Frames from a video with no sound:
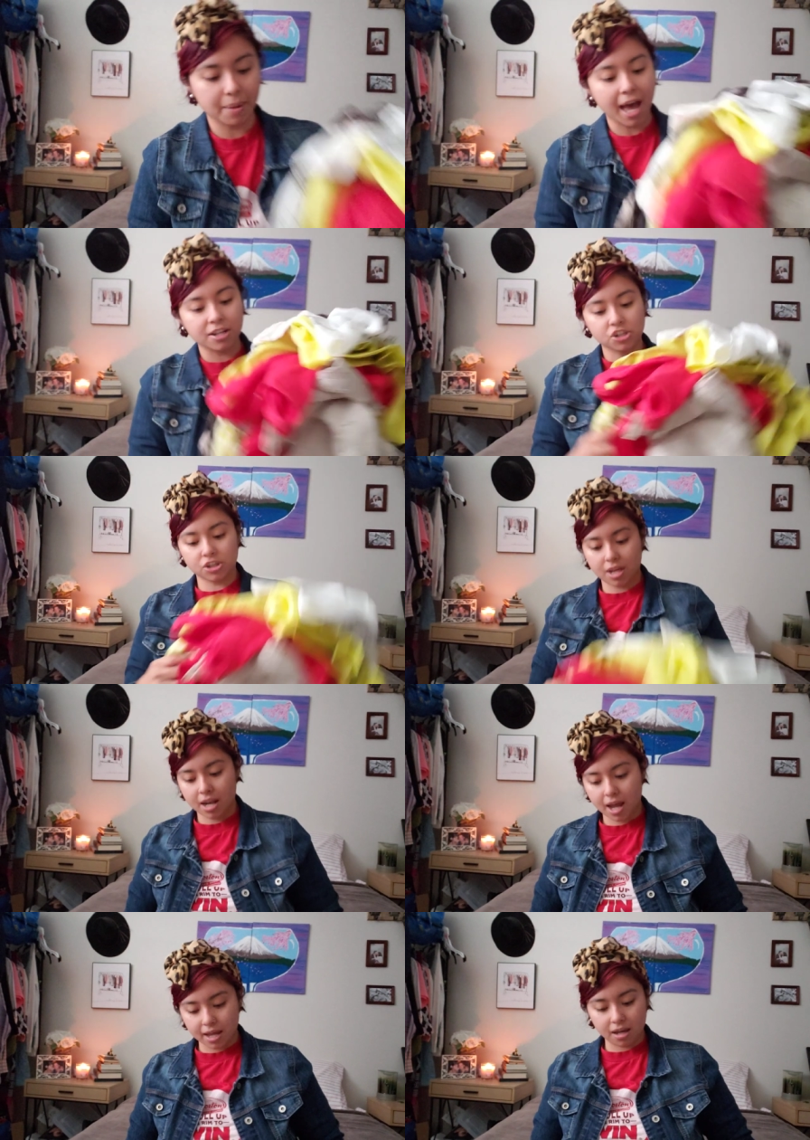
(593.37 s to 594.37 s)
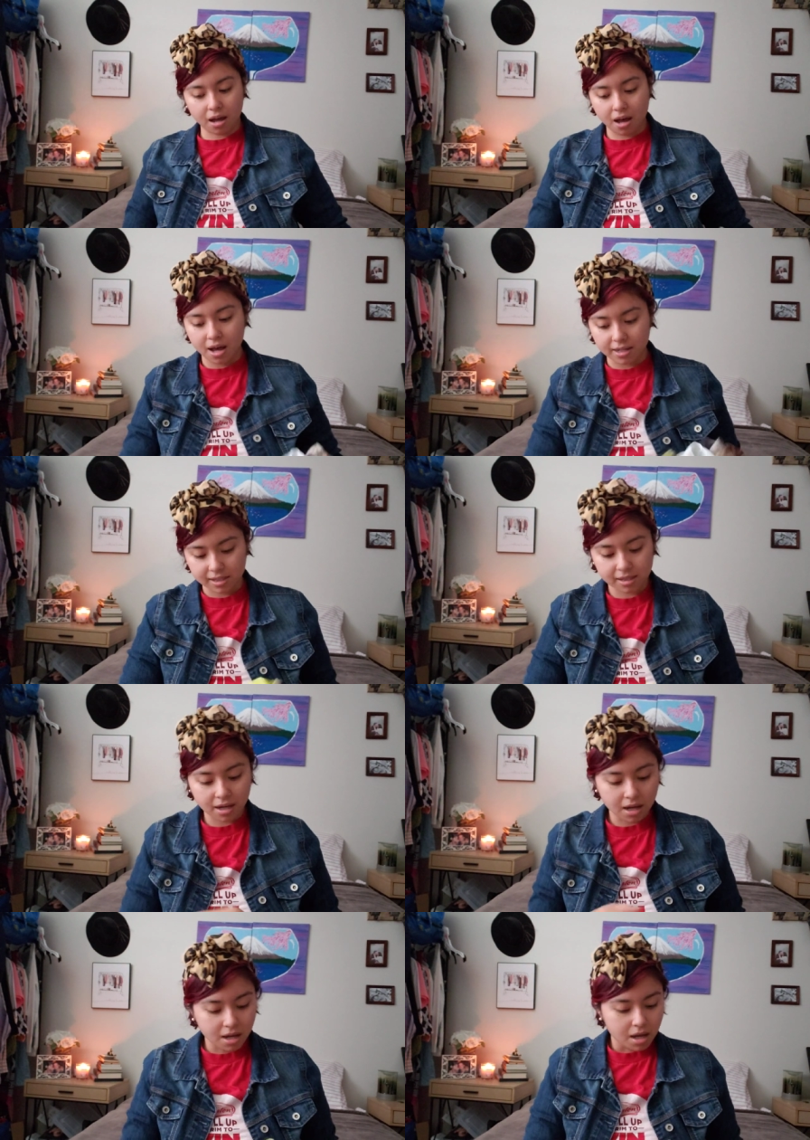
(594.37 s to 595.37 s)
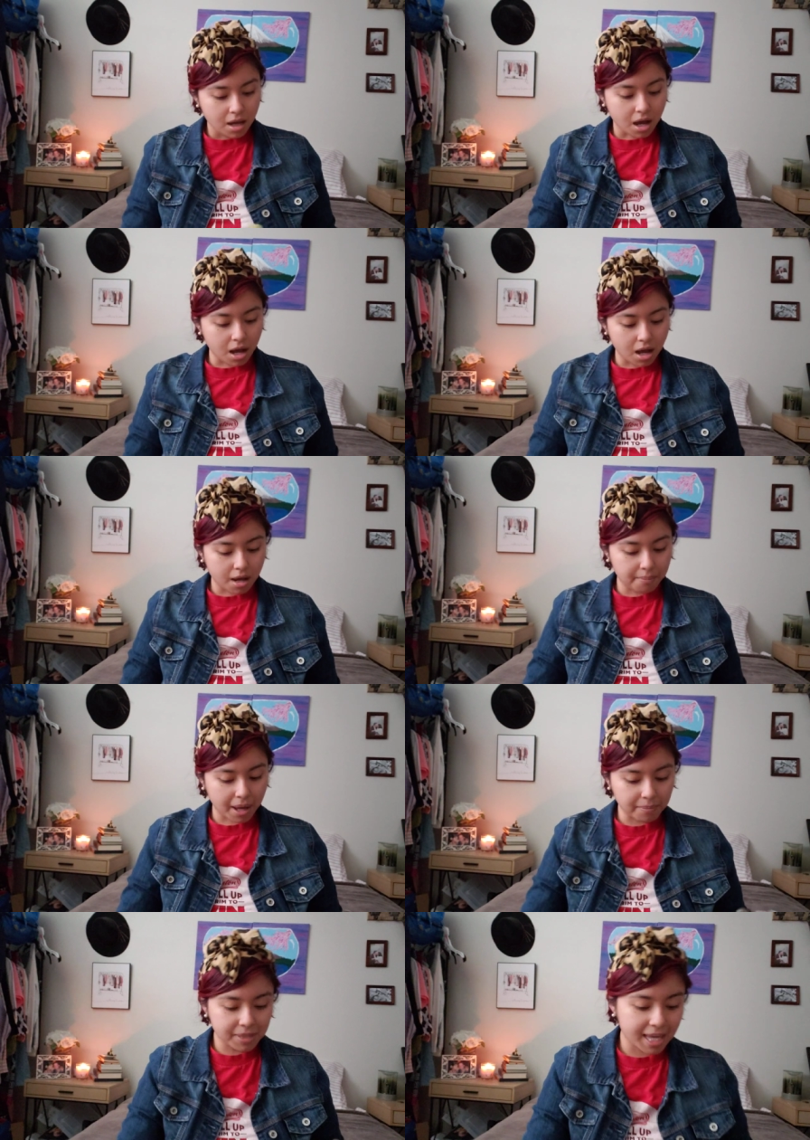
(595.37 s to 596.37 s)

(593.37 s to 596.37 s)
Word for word: batch that I got, um, I'm